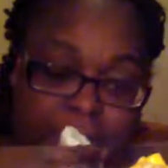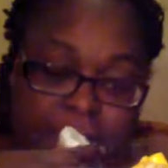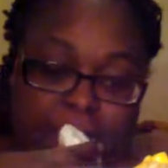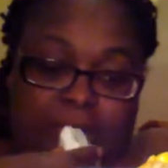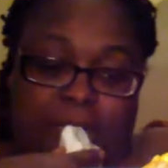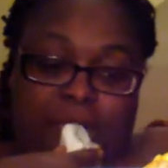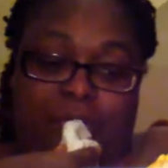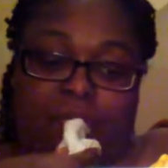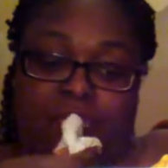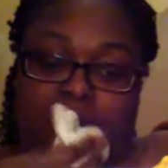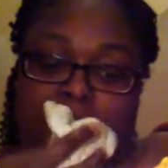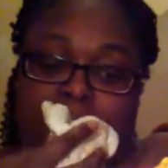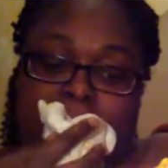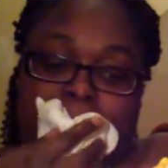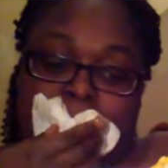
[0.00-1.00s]
gonna sound
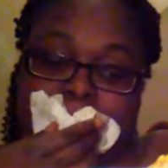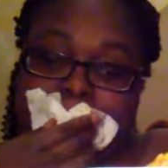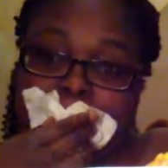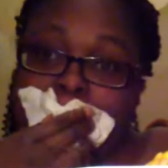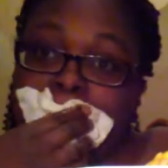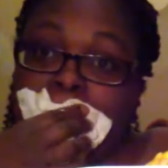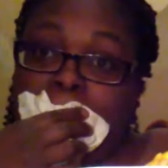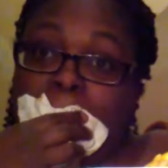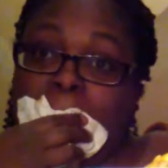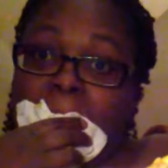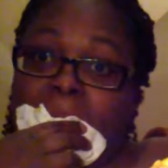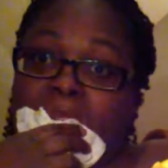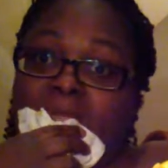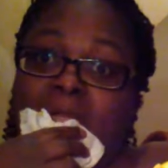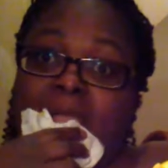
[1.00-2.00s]
corny, but
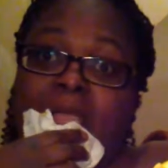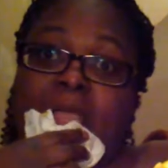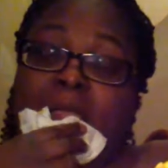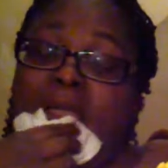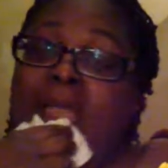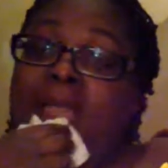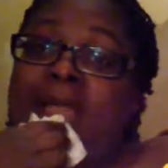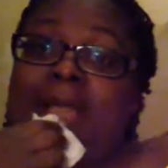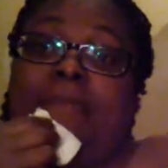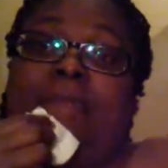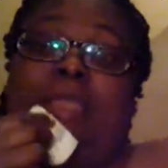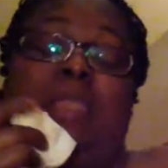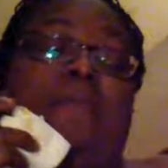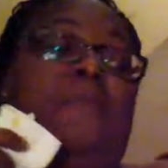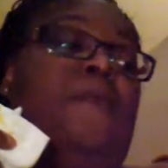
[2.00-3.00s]
I'm
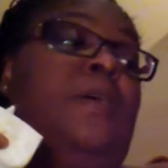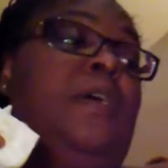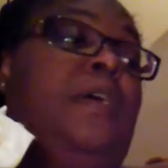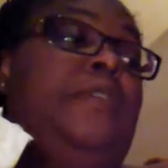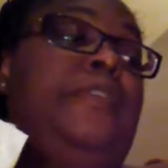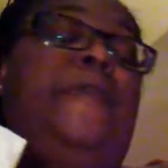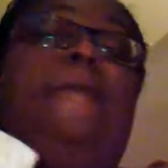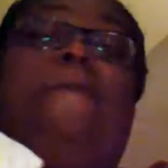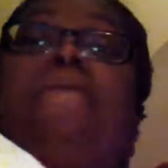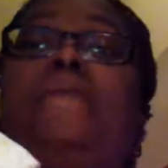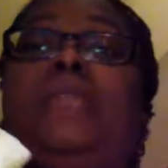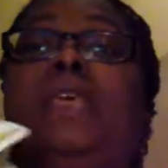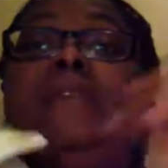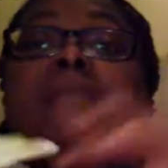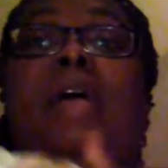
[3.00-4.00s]
gonna keep it 100.
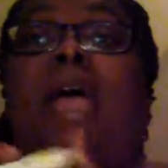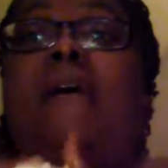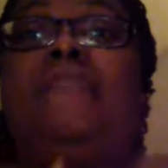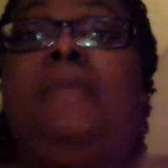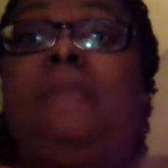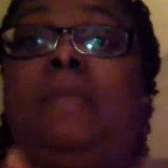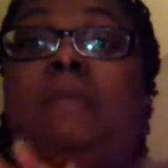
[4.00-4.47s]
It would have to